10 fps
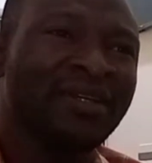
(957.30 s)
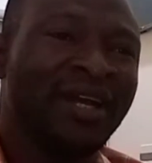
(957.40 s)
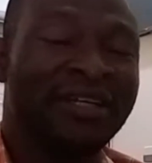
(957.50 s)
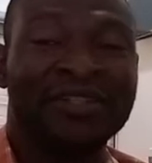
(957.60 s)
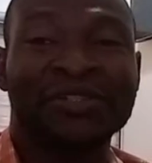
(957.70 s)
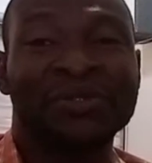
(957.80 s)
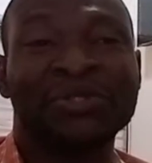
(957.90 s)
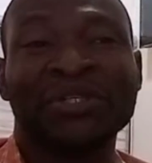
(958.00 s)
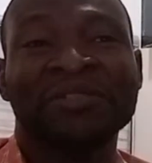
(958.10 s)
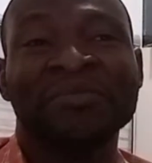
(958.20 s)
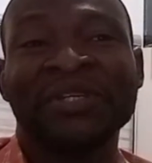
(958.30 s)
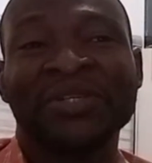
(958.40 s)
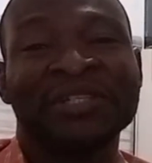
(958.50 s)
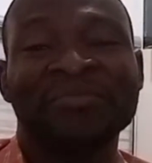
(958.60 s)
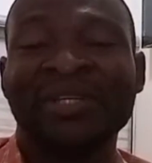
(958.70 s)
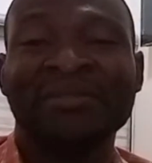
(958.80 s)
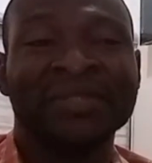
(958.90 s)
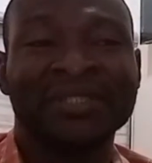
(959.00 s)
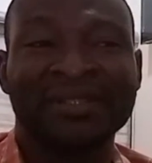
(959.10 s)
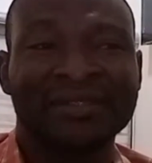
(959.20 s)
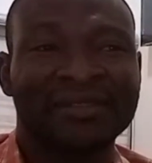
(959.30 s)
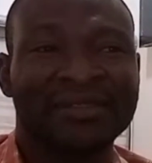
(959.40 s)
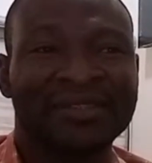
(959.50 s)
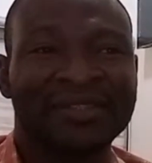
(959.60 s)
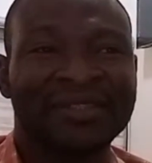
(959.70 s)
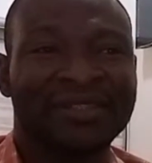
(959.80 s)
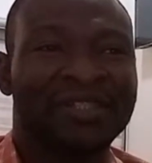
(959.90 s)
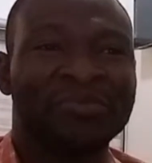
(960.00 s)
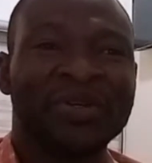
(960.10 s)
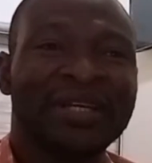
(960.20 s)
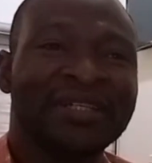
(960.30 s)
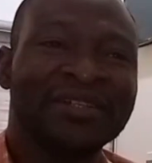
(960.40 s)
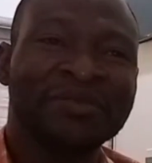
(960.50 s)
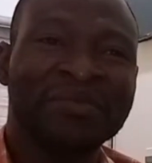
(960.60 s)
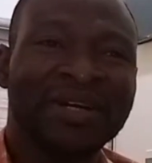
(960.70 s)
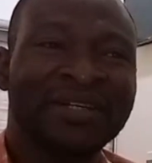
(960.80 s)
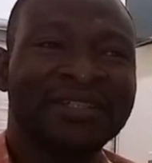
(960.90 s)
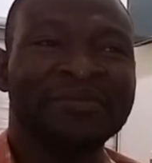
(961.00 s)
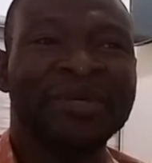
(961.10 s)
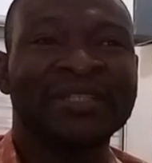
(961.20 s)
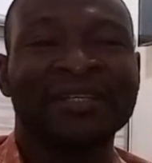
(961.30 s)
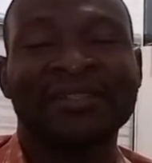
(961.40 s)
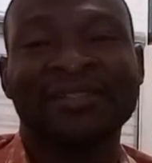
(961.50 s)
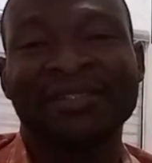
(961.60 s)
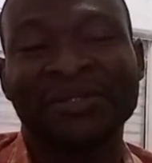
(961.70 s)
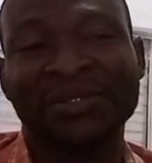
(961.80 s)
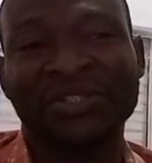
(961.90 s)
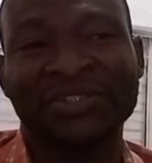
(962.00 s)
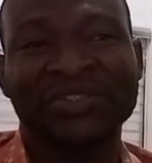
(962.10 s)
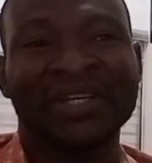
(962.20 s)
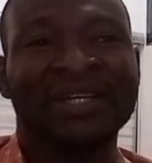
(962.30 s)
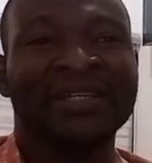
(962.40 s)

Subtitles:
And resolution is measured in millimeters. The smaller the number, the better the resolution,